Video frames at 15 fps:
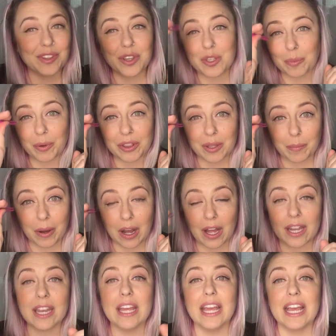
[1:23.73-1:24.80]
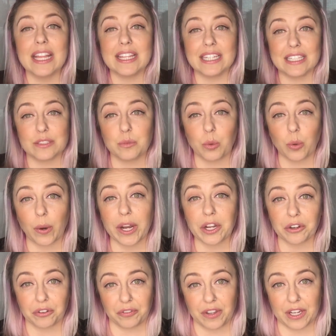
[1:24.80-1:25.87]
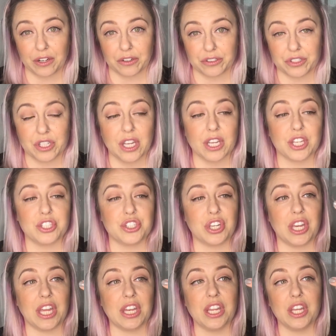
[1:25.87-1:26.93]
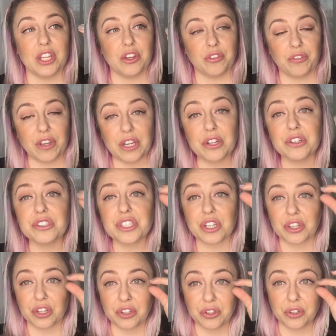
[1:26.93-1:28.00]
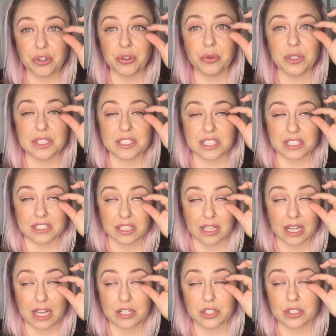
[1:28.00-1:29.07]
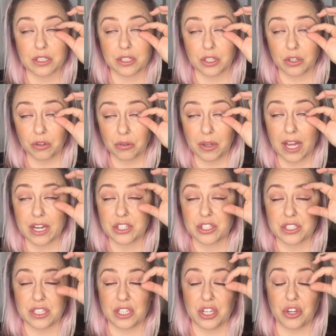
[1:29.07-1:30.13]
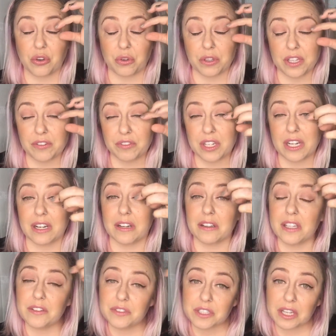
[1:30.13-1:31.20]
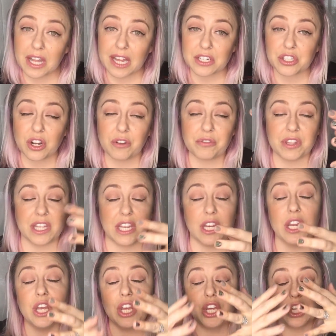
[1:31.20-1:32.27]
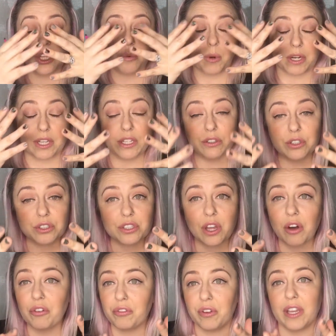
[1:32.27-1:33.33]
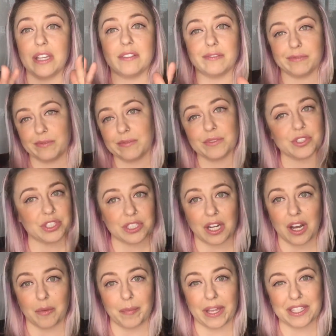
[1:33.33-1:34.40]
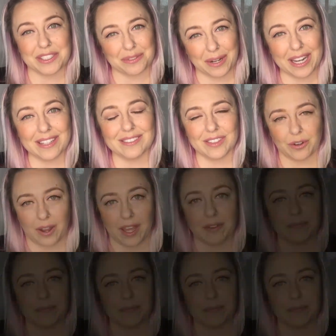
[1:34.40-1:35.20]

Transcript: to put them on that doesn't require your fingers, because you get your fingers on the glue and it sticks to the lashes, and then your lashes, and then you go to lift it and it lifts the lash off, and then you want to kill yourself, and just a hot mess, right? Okay.